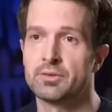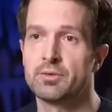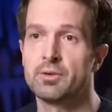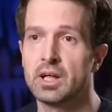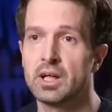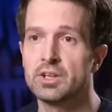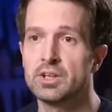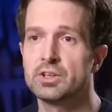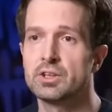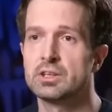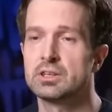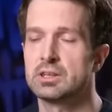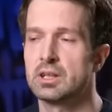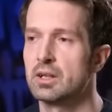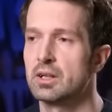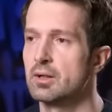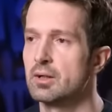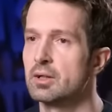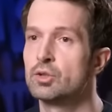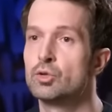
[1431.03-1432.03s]
Unreal Engine is
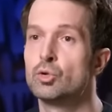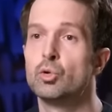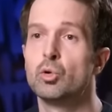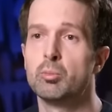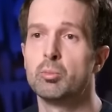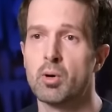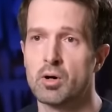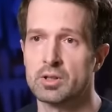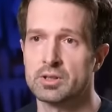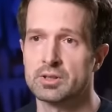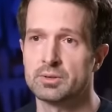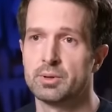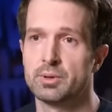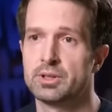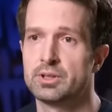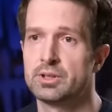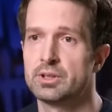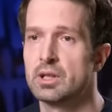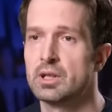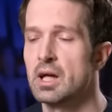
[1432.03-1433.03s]
like a, a toolbox,
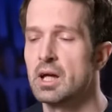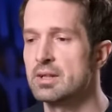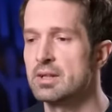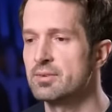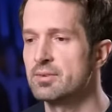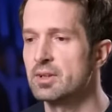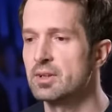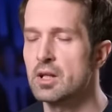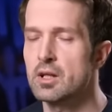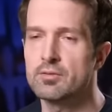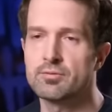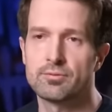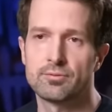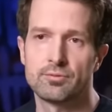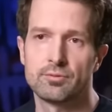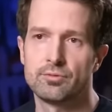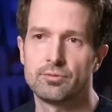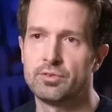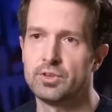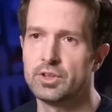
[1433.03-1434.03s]
which has a lot
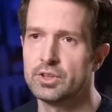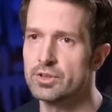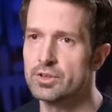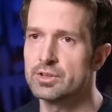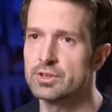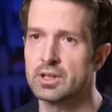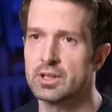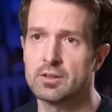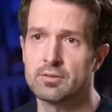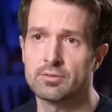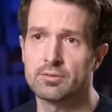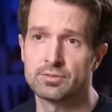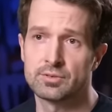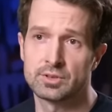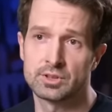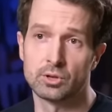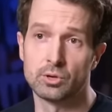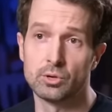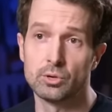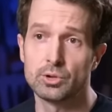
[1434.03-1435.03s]
of features, a lot of
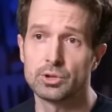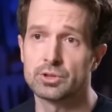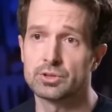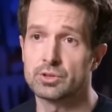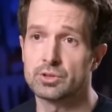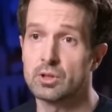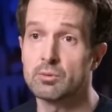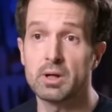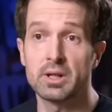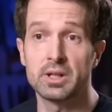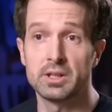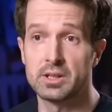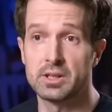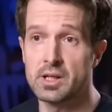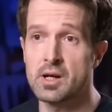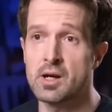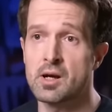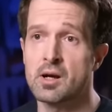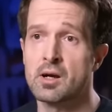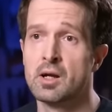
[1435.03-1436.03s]
solutions already
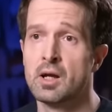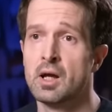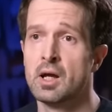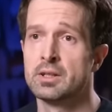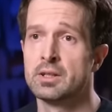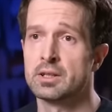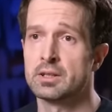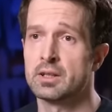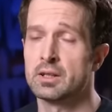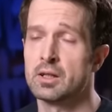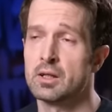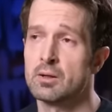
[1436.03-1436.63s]
there that